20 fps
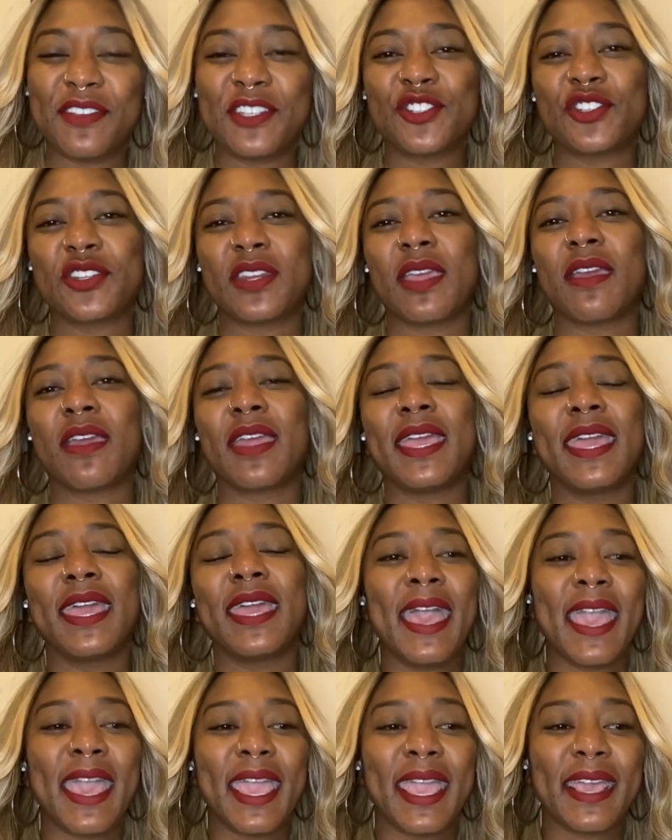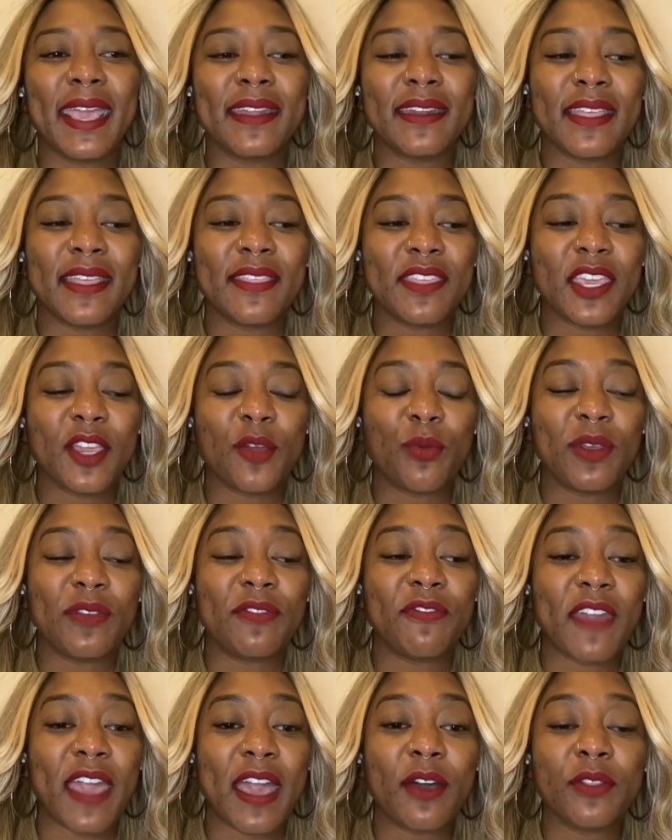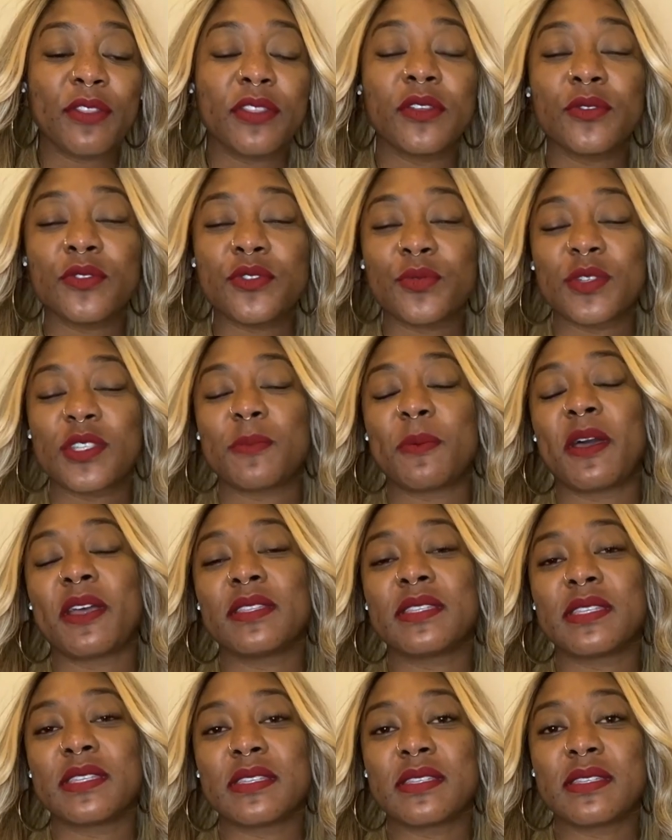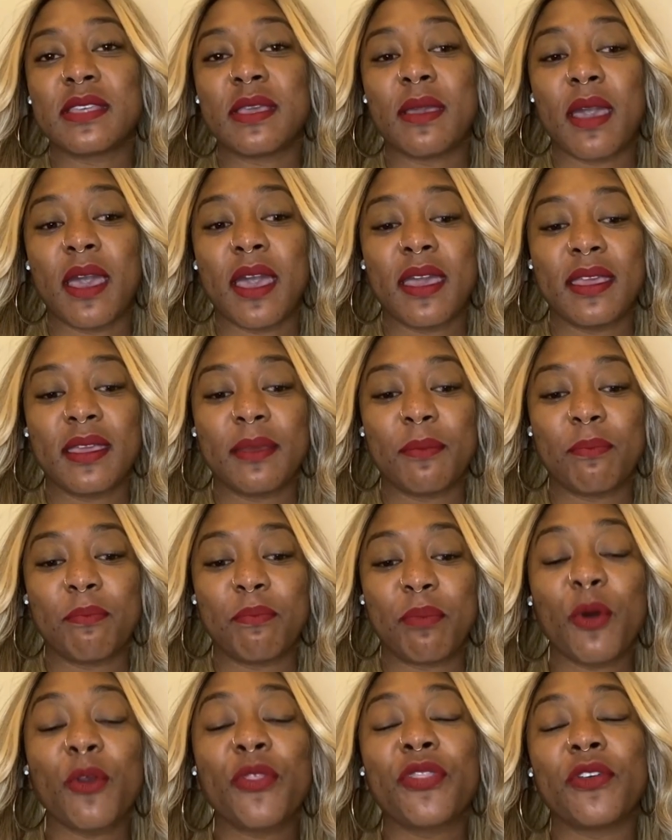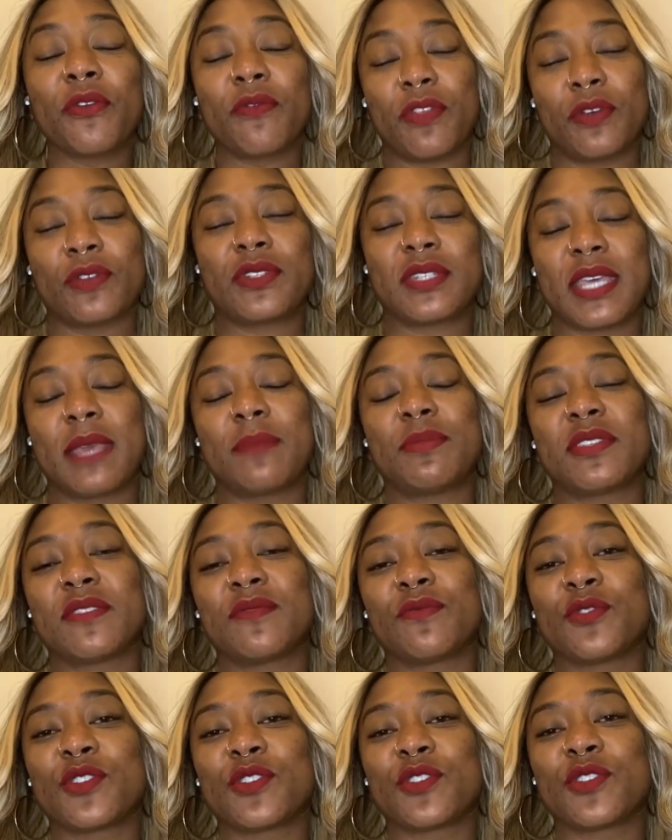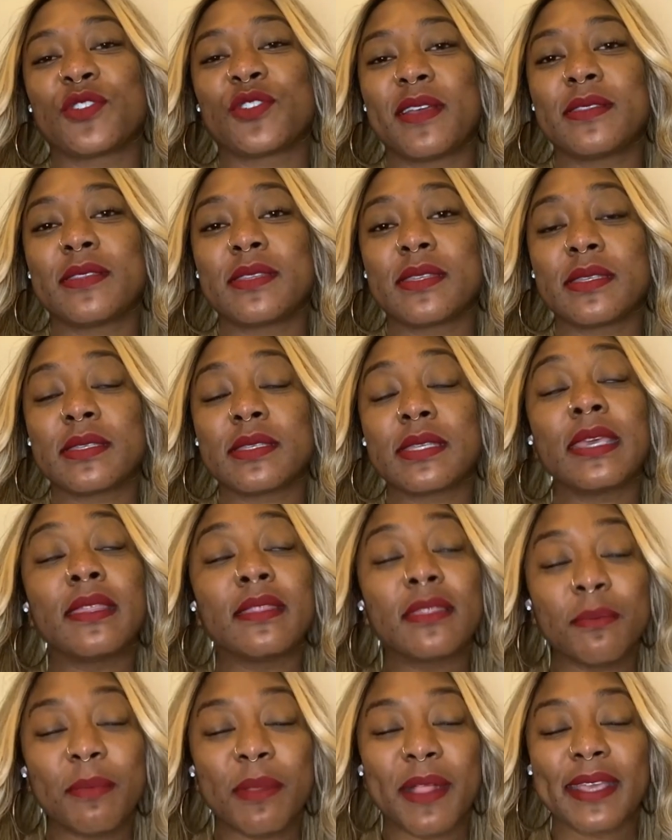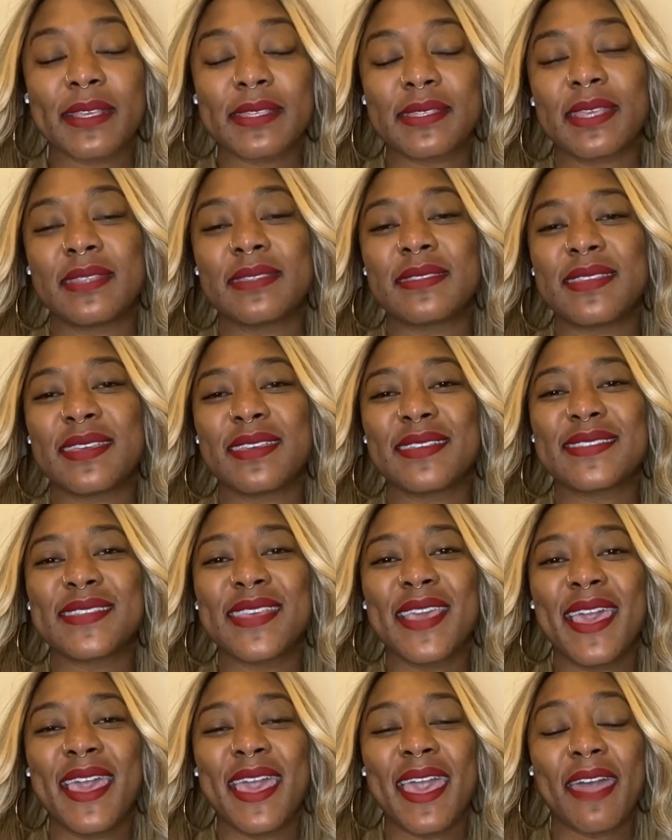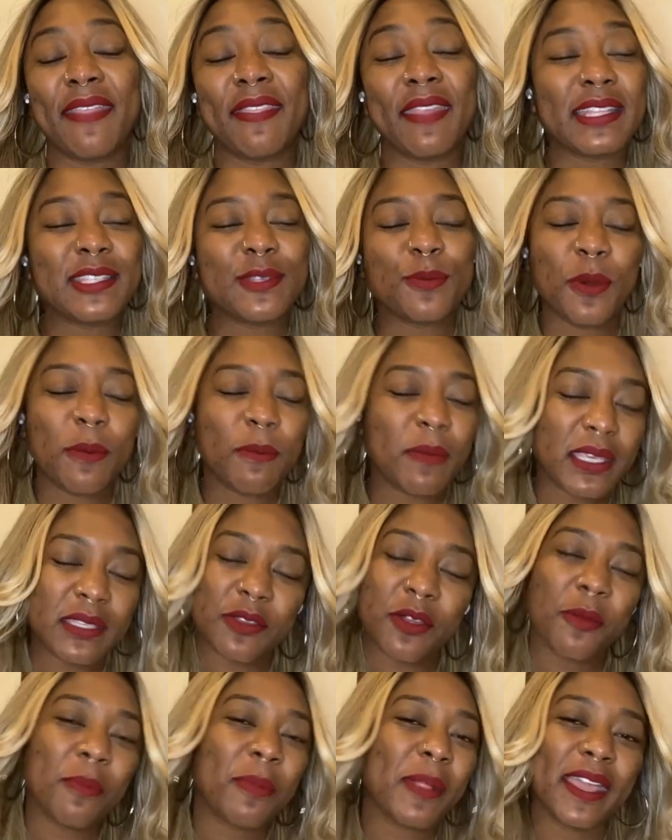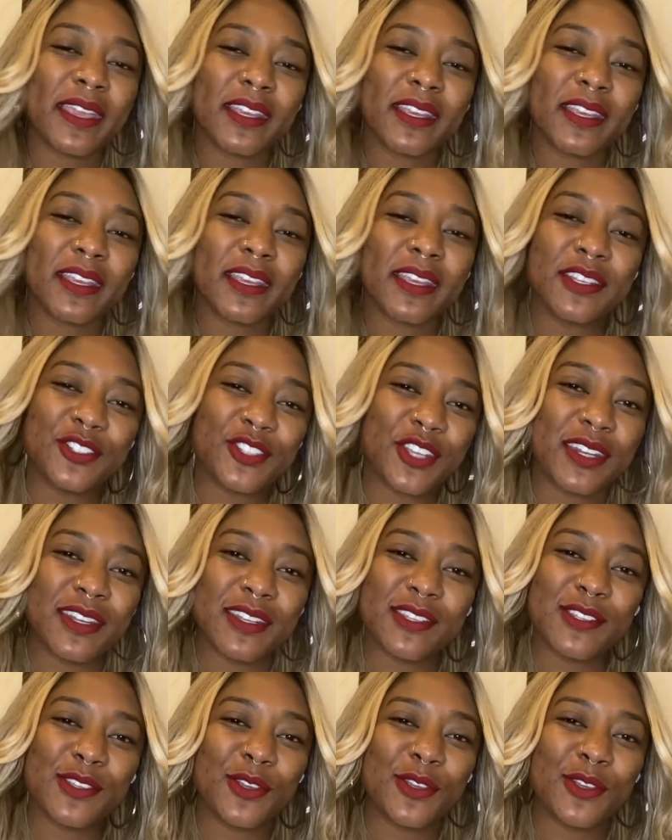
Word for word: visionary. And I think we found those responses, uh, both of those types of responses, in the Black census. And that's what makes our Black agenda so